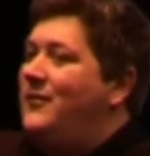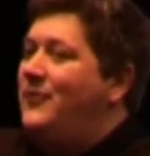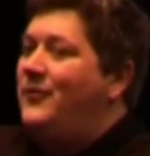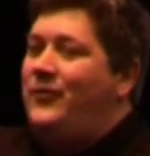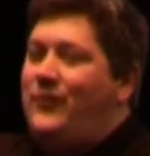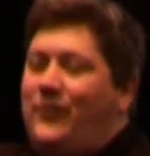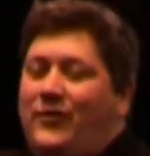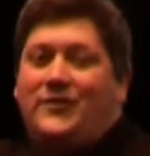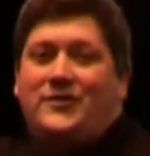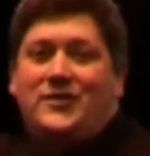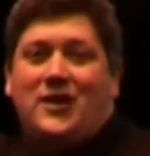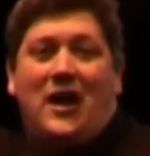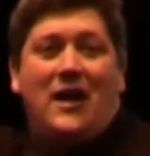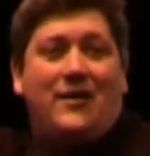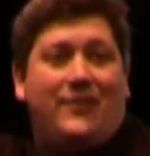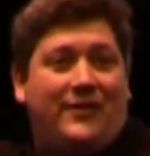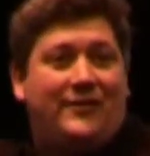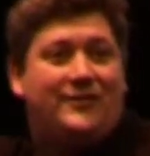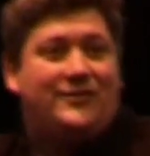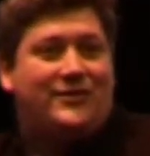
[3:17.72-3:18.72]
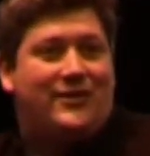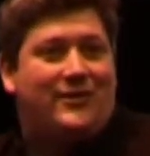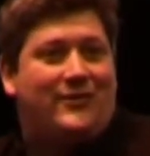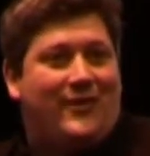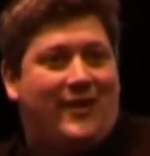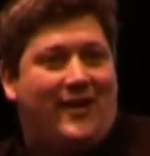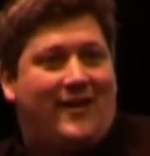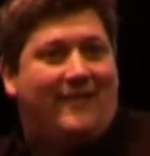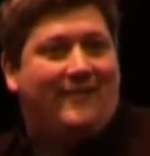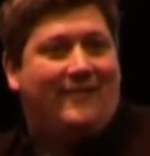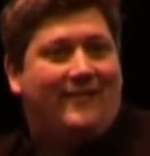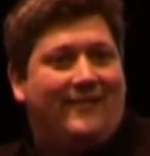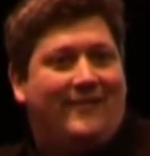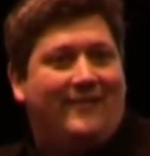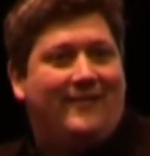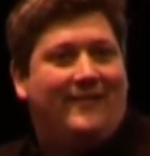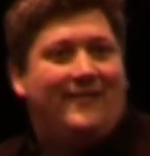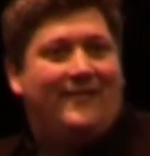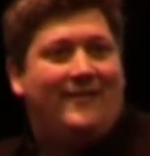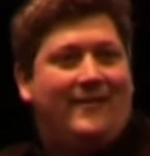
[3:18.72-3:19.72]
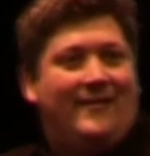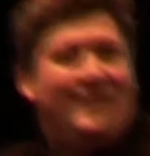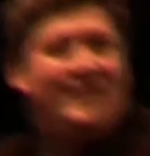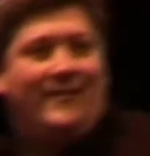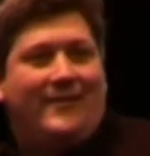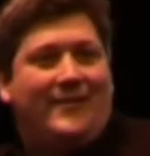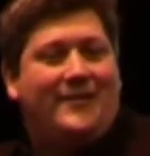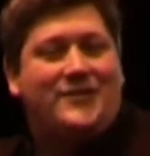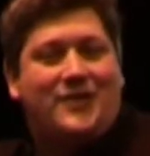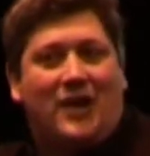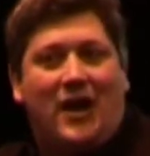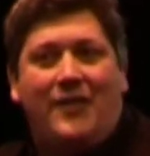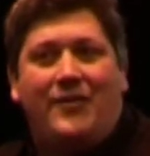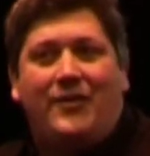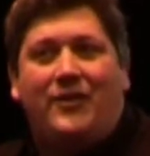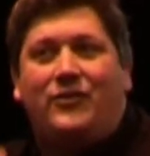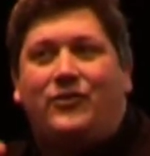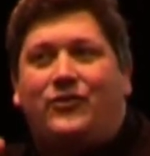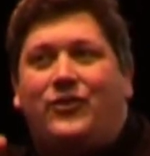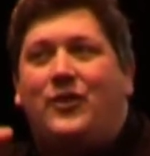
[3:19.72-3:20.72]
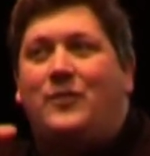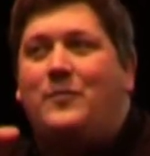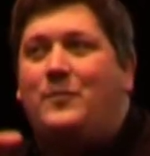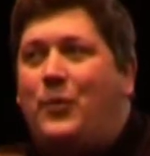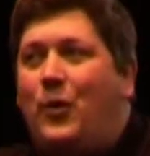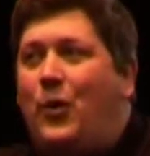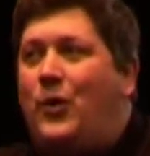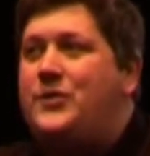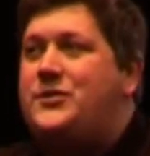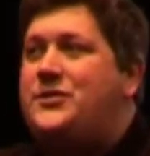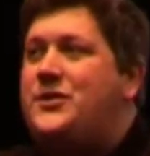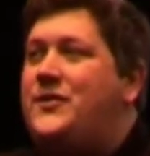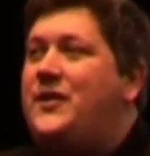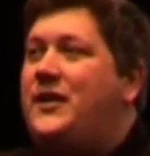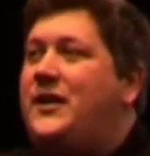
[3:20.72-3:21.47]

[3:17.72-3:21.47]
You see, the tithing's still there. The tithing is still important.